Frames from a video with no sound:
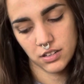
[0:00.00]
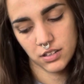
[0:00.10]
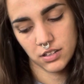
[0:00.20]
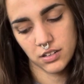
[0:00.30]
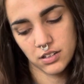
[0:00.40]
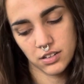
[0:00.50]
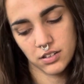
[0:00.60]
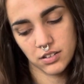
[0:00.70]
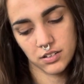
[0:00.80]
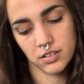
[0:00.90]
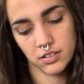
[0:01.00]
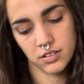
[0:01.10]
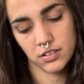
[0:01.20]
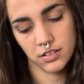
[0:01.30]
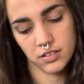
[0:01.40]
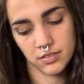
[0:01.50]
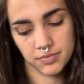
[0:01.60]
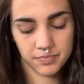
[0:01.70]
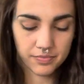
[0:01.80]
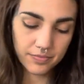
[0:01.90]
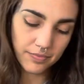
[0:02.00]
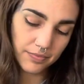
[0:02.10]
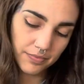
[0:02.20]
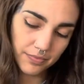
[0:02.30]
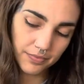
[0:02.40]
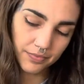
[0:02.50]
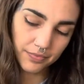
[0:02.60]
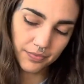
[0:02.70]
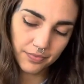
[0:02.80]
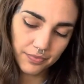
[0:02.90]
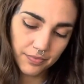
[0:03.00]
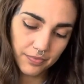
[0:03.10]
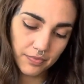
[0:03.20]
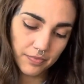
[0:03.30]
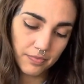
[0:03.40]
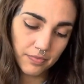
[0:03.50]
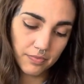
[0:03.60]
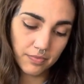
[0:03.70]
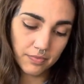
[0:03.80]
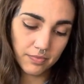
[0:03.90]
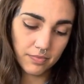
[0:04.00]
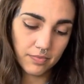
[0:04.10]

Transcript: (silence)